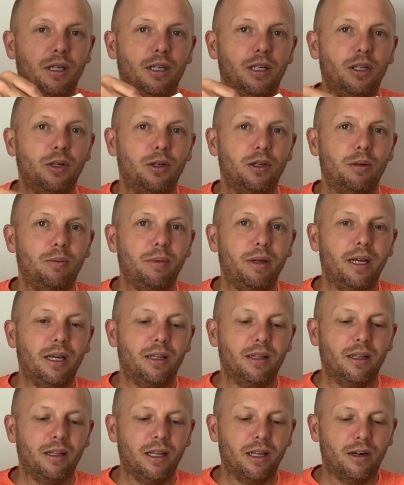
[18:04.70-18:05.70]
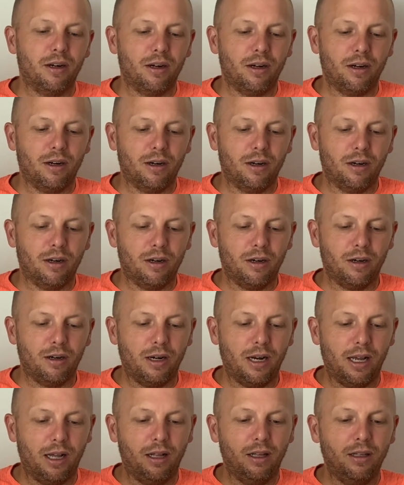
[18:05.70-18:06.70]
You could make the letter
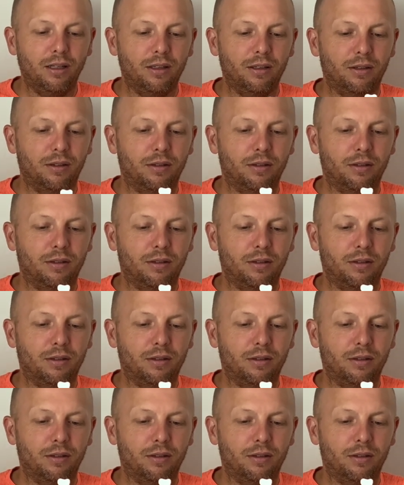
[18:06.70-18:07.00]
L.